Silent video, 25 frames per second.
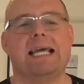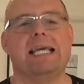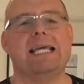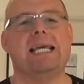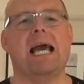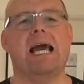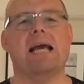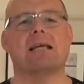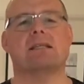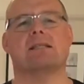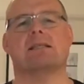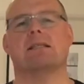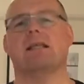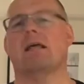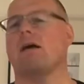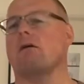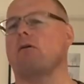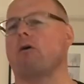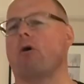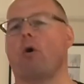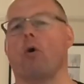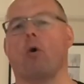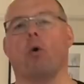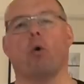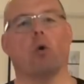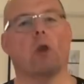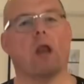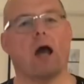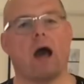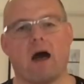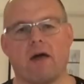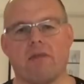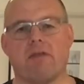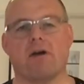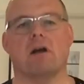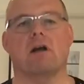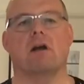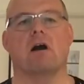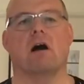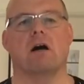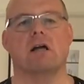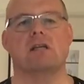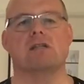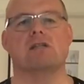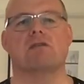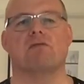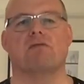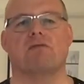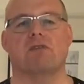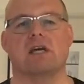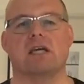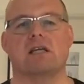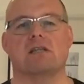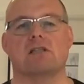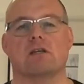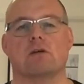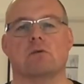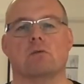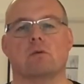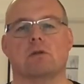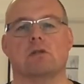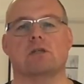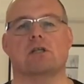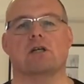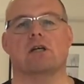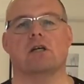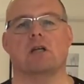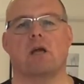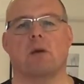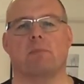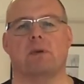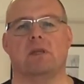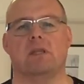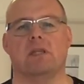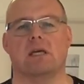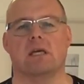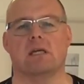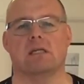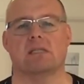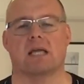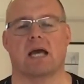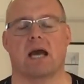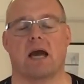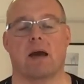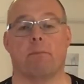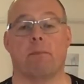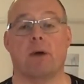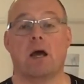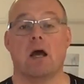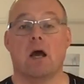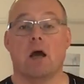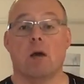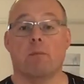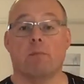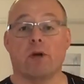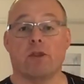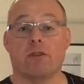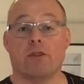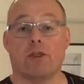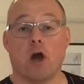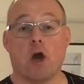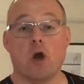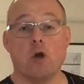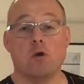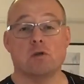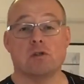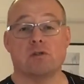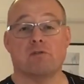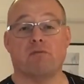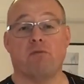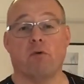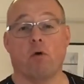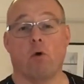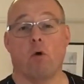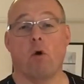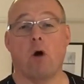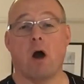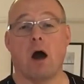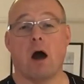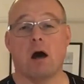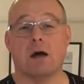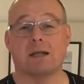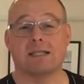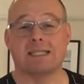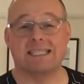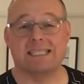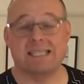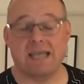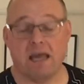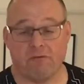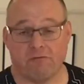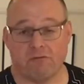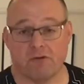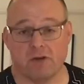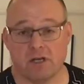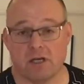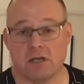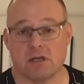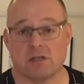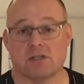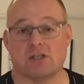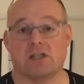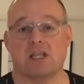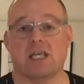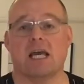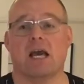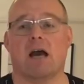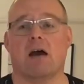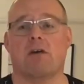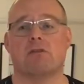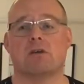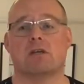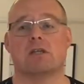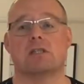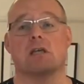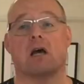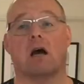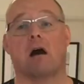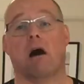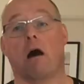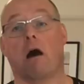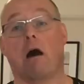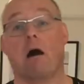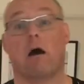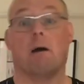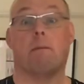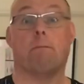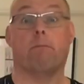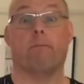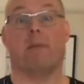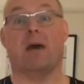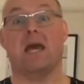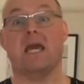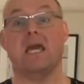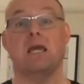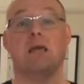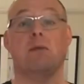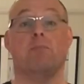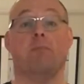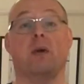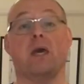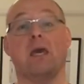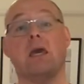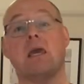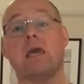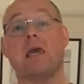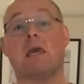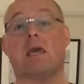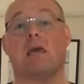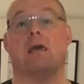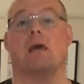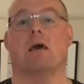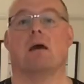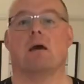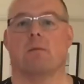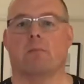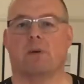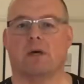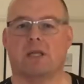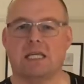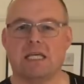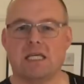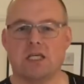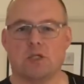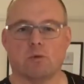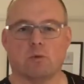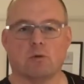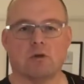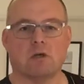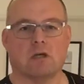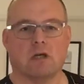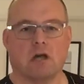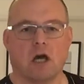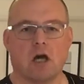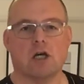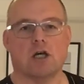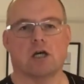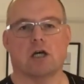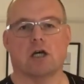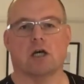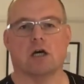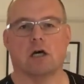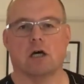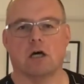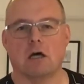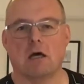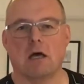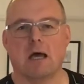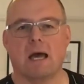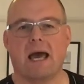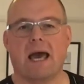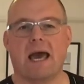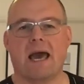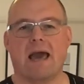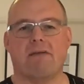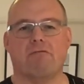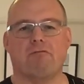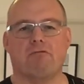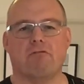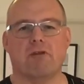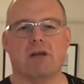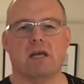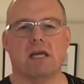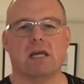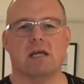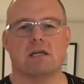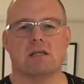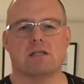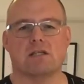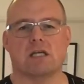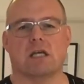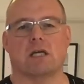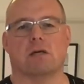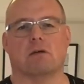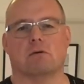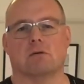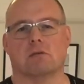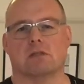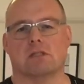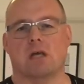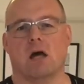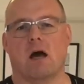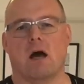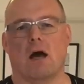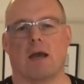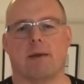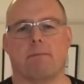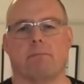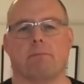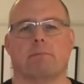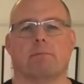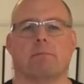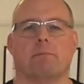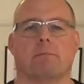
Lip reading: Yes, there are all other kinds of things that will turn up in the exam, but those 4 are definites. The others are maybe, but these will occur every single time.